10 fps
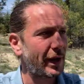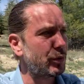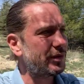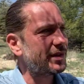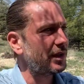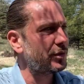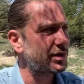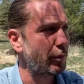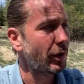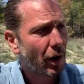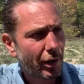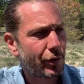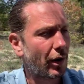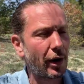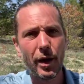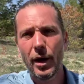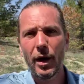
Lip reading: I could say to someone, "Oh, you are.